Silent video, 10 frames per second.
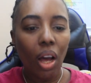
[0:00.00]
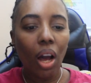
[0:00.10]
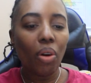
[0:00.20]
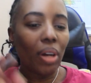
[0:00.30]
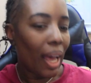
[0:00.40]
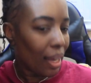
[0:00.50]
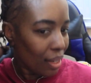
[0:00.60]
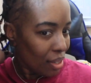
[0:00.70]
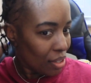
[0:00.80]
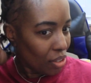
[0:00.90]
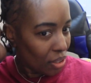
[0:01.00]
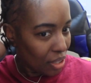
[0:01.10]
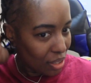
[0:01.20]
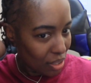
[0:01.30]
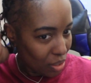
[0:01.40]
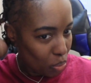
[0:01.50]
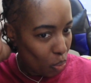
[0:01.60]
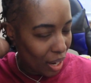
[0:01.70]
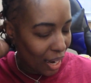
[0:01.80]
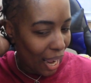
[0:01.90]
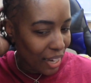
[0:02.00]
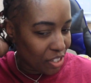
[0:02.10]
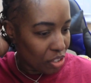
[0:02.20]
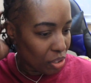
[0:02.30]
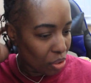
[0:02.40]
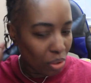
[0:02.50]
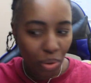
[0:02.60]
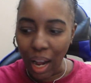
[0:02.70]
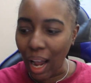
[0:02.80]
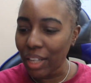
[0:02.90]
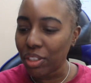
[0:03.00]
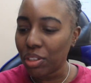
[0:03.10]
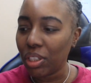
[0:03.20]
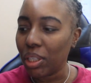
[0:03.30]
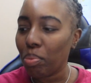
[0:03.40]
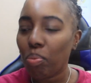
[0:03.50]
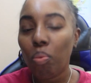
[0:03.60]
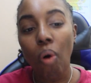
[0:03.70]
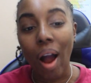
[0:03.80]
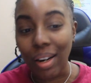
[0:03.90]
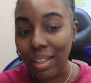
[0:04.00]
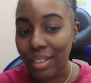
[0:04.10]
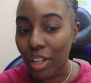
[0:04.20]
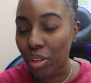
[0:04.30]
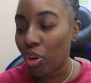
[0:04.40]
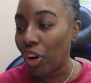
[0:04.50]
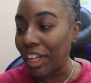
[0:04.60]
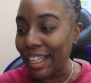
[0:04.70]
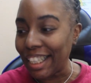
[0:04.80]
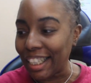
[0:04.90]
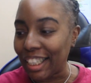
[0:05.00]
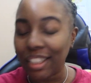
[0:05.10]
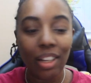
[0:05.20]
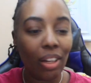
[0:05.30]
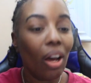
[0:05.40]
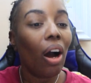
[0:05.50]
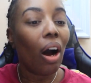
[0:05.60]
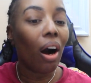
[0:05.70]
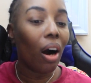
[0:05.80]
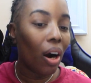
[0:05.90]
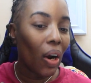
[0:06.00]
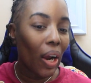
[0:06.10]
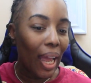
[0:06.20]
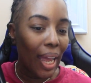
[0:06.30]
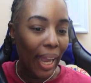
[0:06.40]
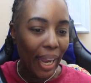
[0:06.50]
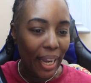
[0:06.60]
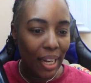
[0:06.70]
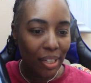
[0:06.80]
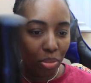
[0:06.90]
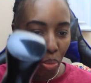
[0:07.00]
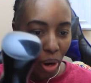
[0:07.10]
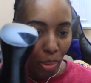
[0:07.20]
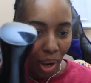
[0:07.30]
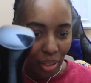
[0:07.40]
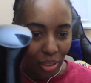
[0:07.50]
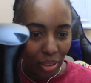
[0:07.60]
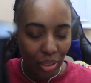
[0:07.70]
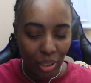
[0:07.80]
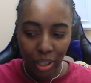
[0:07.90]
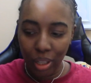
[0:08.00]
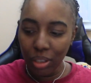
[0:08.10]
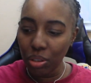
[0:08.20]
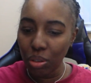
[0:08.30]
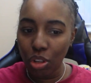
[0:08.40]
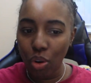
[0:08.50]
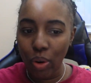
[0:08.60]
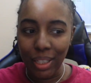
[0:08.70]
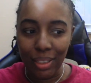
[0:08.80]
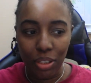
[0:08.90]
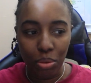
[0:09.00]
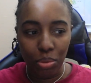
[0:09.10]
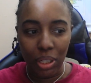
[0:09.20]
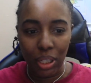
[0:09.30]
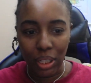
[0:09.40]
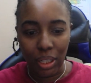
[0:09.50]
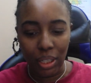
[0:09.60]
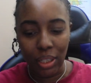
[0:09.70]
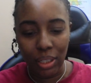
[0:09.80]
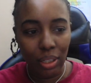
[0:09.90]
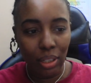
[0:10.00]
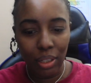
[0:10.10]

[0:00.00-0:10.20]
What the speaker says: Okay, so this is what I do. The products that you're going to need are a spray bottle. You're going to need